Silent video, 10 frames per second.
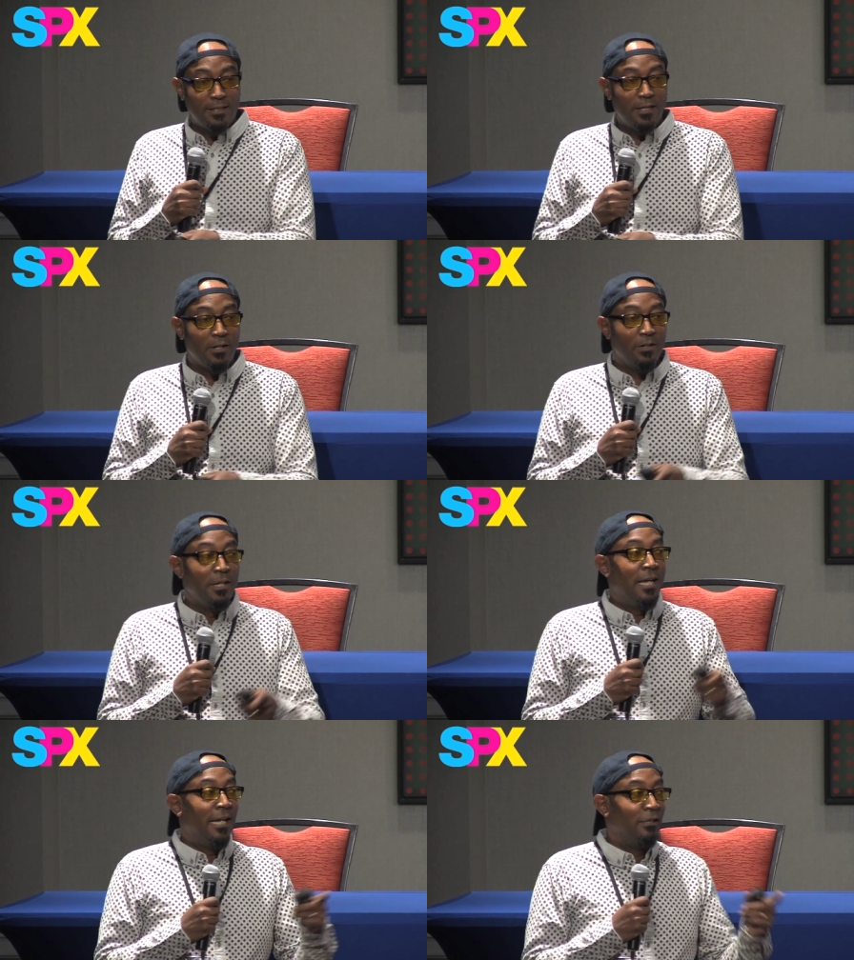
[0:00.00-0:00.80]
there
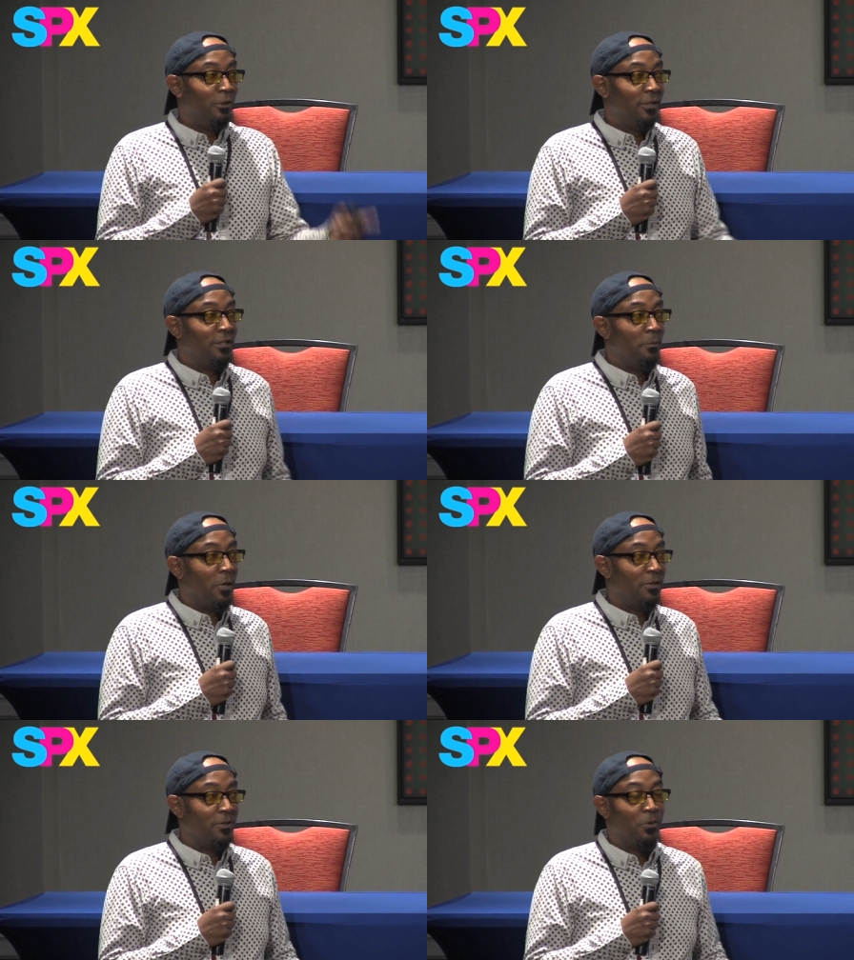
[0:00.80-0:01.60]
and look at the
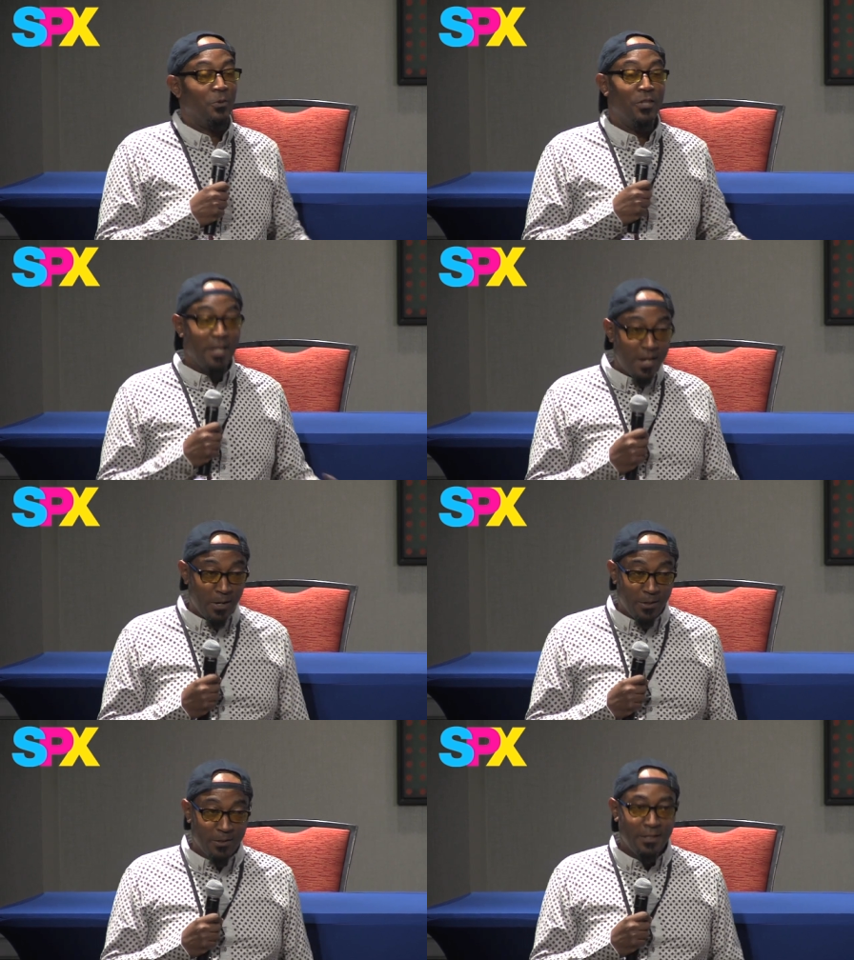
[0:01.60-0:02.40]
monitor
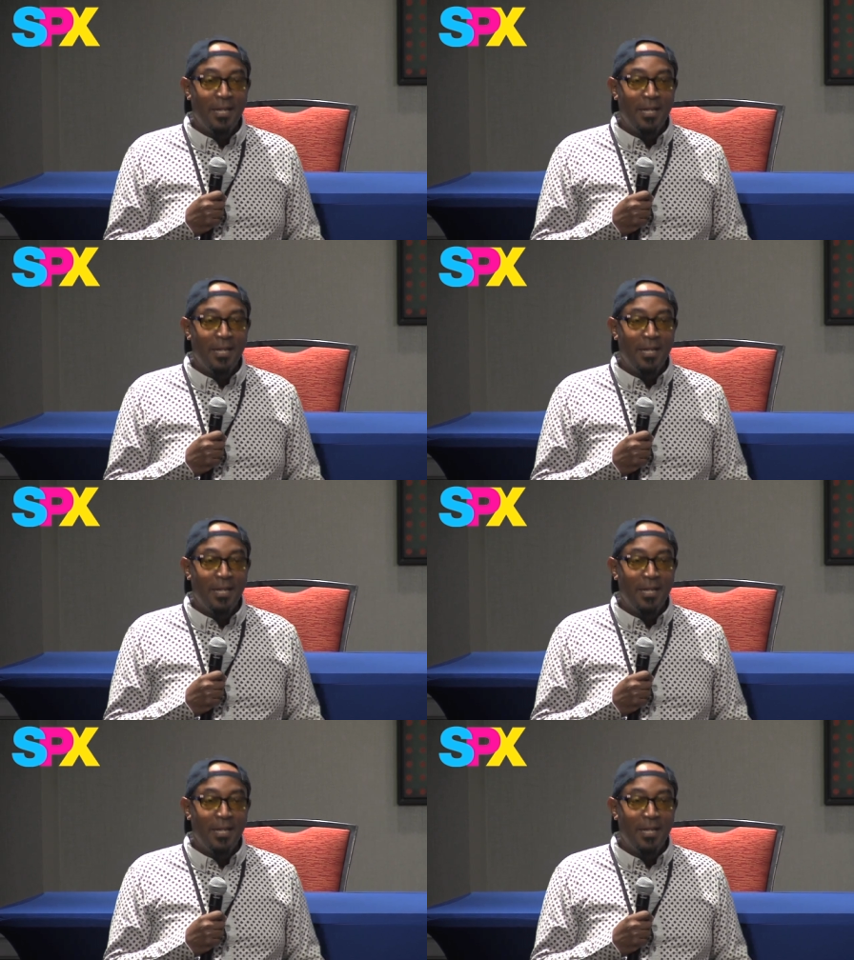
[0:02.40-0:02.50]
there